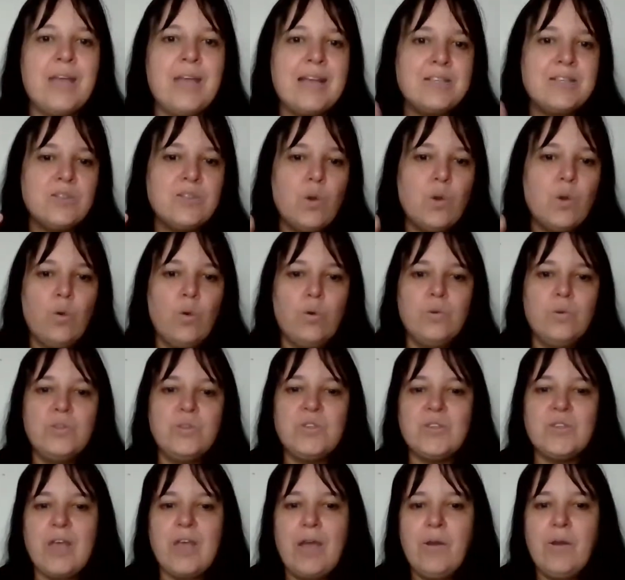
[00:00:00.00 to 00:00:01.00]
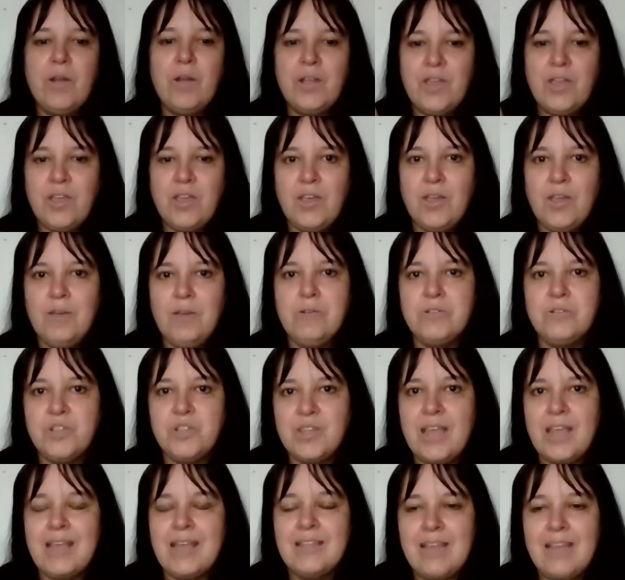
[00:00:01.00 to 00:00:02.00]
there's also a huge
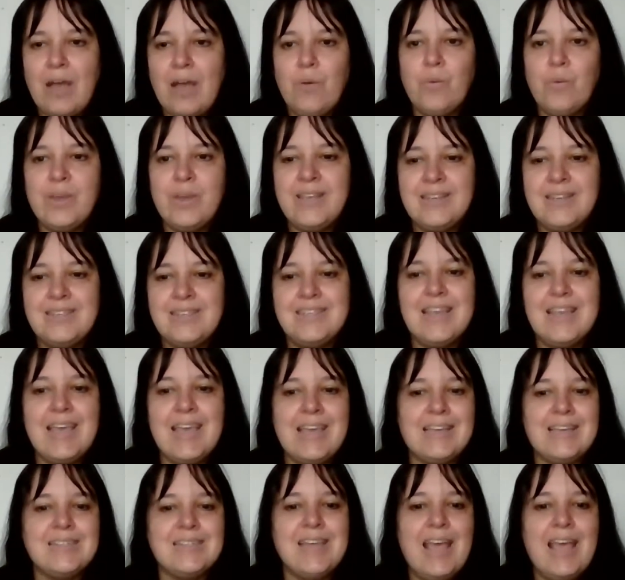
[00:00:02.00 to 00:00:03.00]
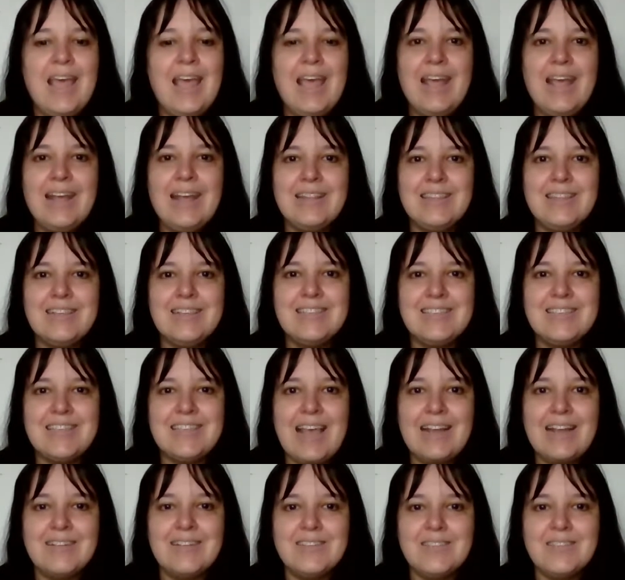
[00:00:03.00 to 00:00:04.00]
thing that we did in the
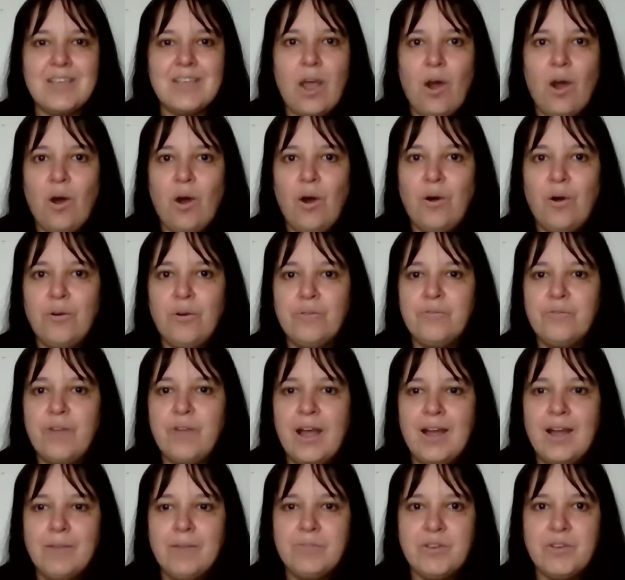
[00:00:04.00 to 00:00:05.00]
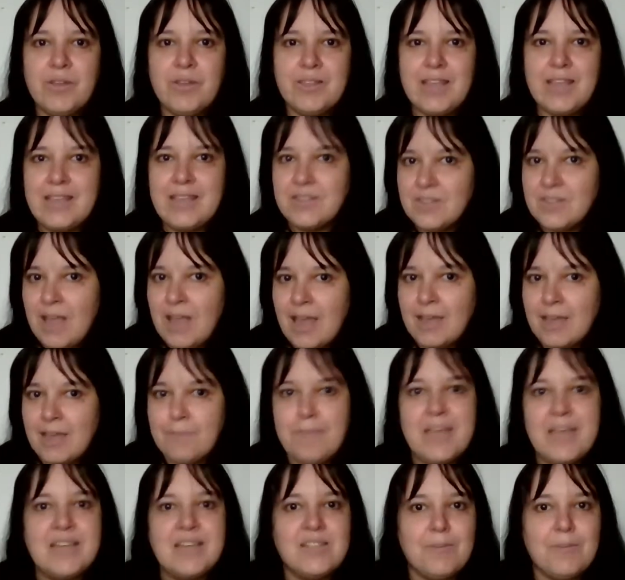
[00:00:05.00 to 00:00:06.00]
sense of doing things like
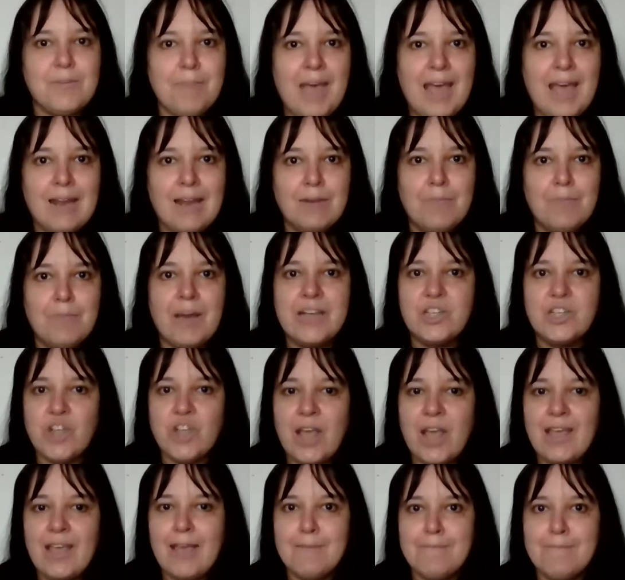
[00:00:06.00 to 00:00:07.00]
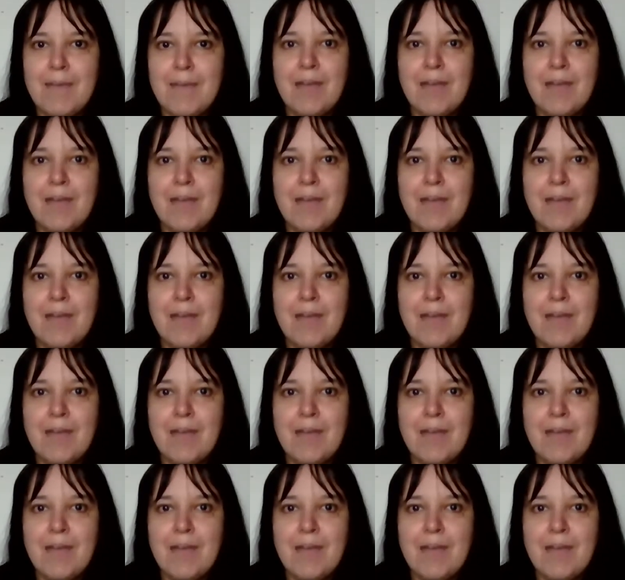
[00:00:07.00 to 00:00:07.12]
Peter Pan by J.M.